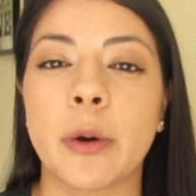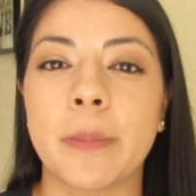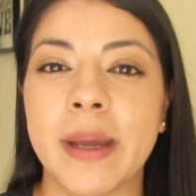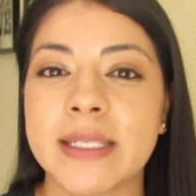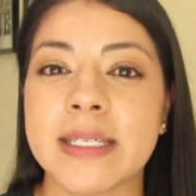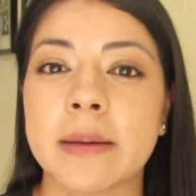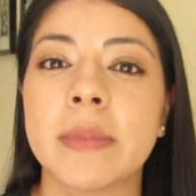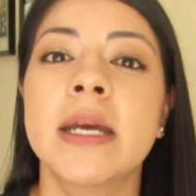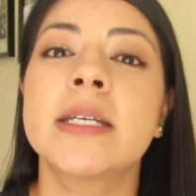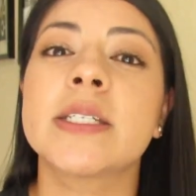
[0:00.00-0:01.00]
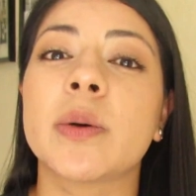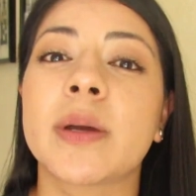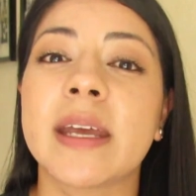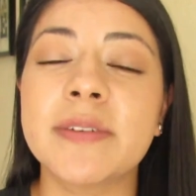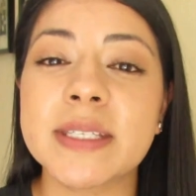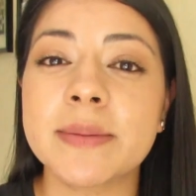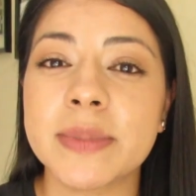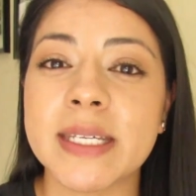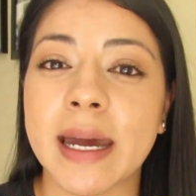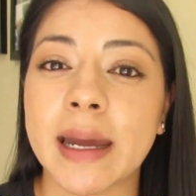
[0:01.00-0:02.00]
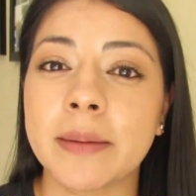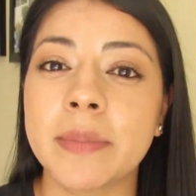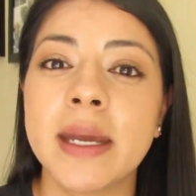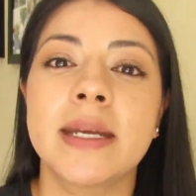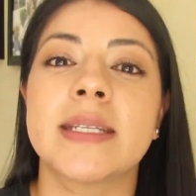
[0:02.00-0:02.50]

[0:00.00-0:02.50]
momentum. So give it some time.